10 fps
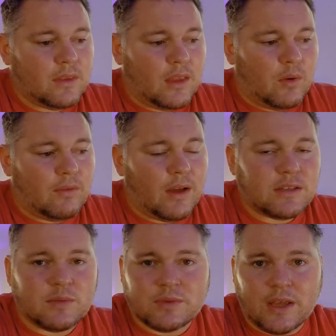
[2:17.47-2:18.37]
Now we've
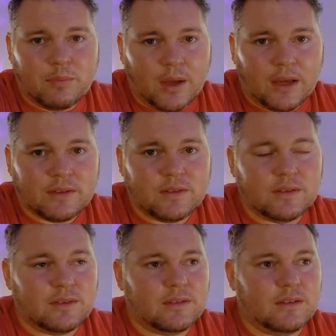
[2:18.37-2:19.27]
had some
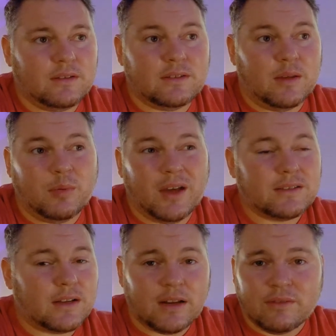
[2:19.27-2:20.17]
setbacks
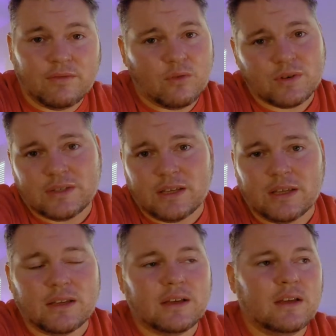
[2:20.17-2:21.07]
that I didn't
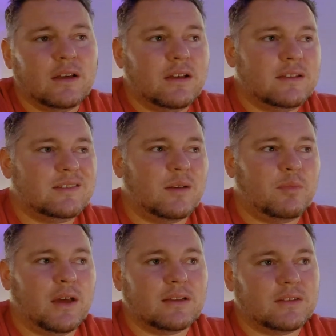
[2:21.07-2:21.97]
foresee,
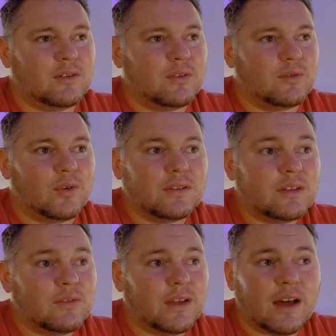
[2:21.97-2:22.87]
setbacks that are
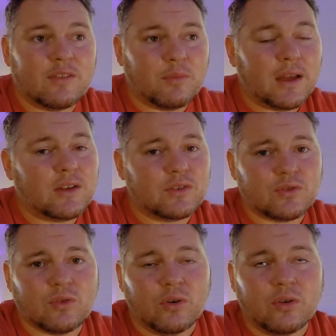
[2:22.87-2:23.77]
relatively out of my
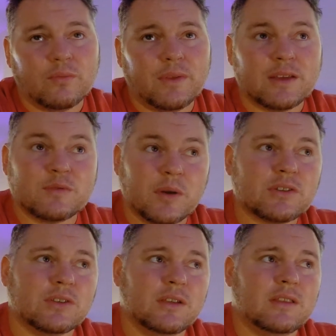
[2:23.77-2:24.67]
control,
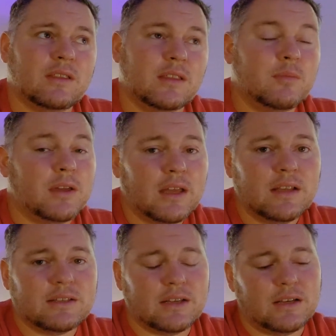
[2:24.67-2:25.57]
especially in the
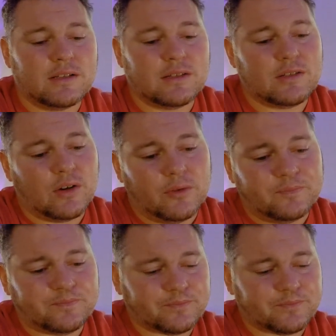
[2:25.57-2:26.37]
beginning stages. So